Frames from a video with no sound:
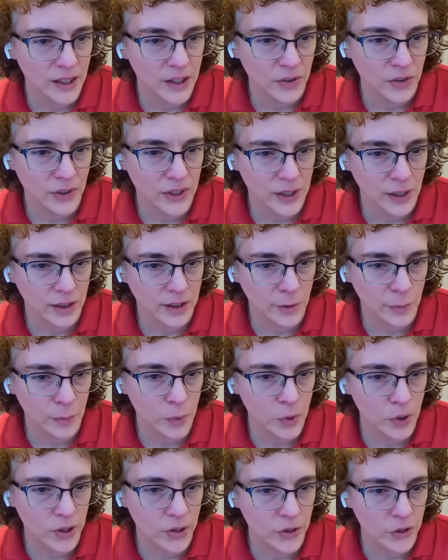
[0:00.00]
the result of
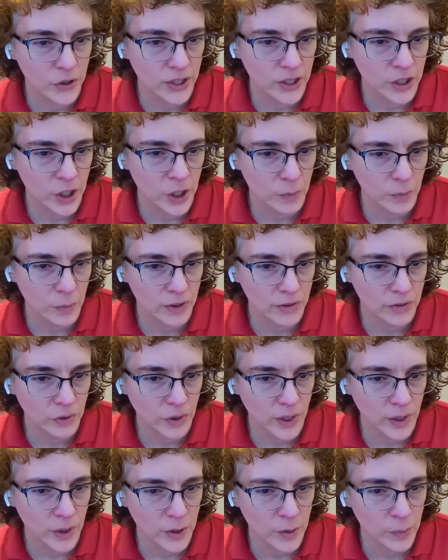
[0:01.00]
poor nutrition
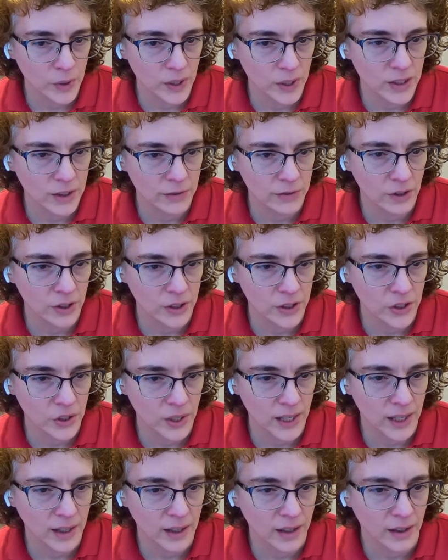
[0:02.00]
before he was put into foster
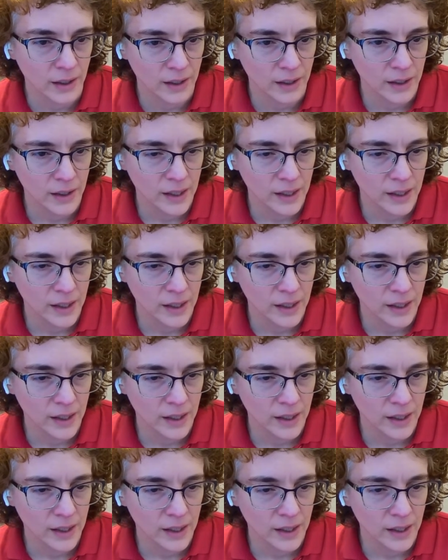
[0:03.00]
care